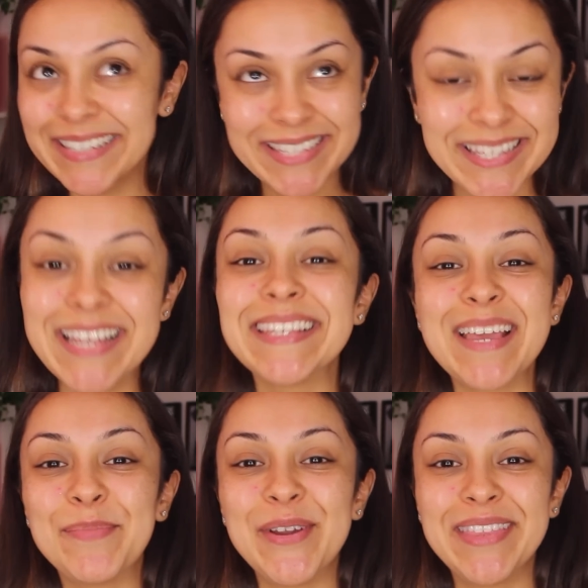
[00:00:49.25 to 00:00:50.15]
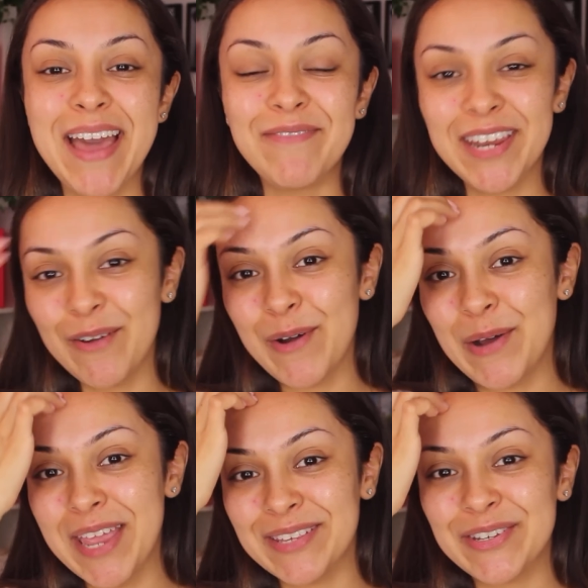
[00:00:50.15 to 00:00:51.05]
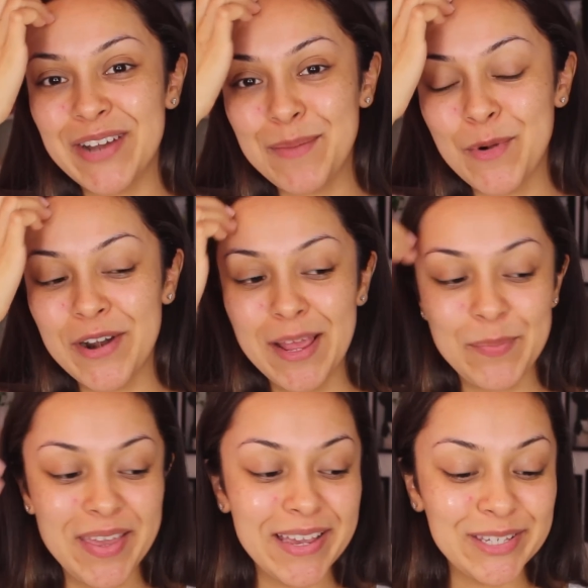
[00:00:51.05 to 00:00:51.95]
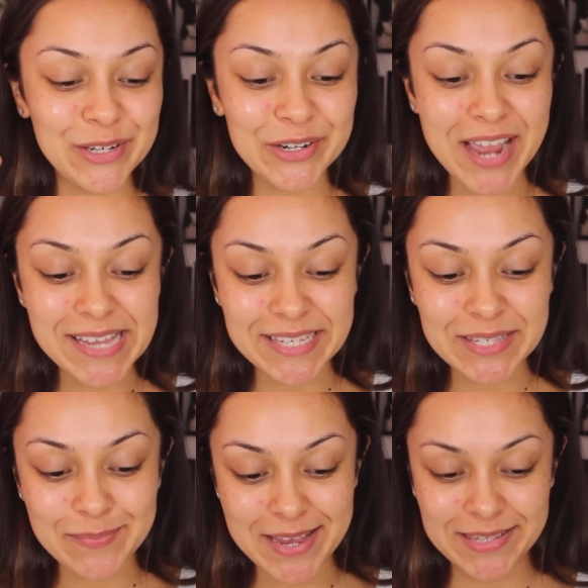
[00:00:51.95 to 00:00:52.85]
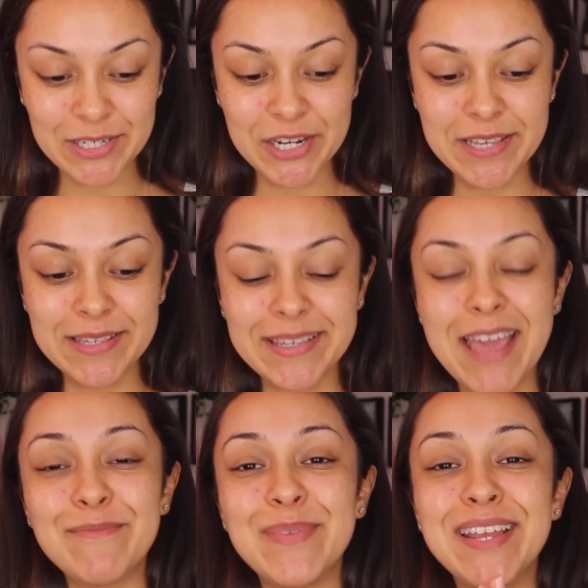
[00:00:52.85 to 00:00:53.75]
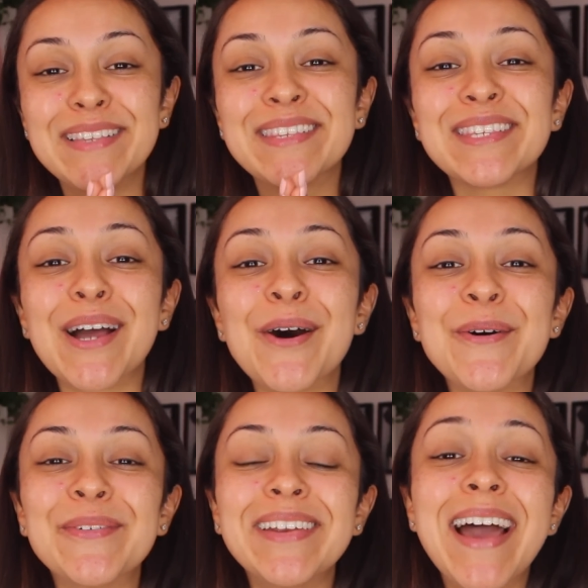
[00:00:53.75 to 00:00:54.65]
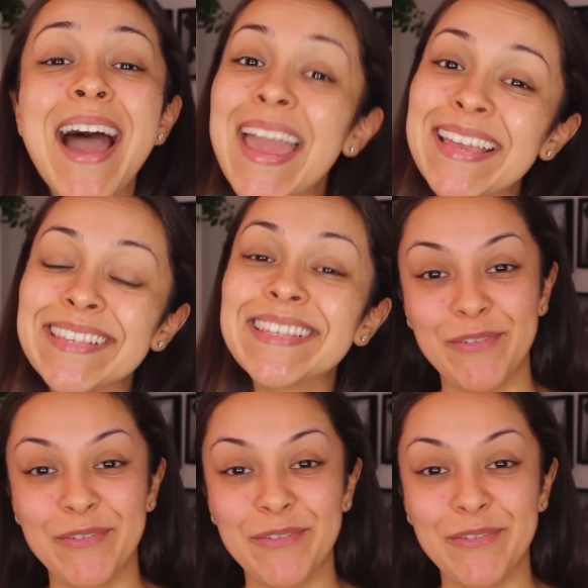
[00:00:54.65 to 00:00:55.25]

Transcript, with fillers: since I put that video out yesterday morning because your guys' messages have been so nice.